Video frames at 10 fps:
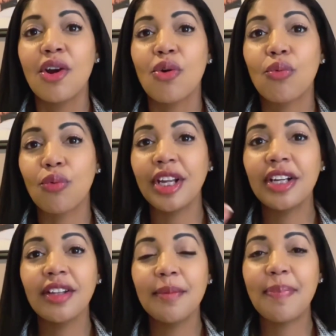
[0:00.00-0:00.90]

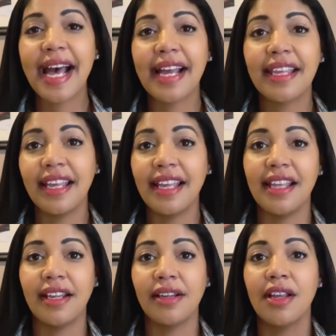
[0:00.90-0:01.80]
reel it back
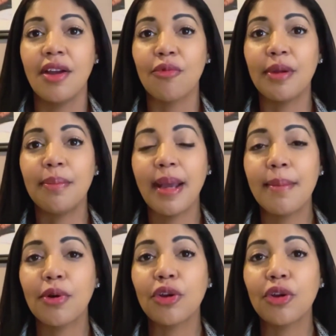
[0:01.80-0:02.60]
in. Remember,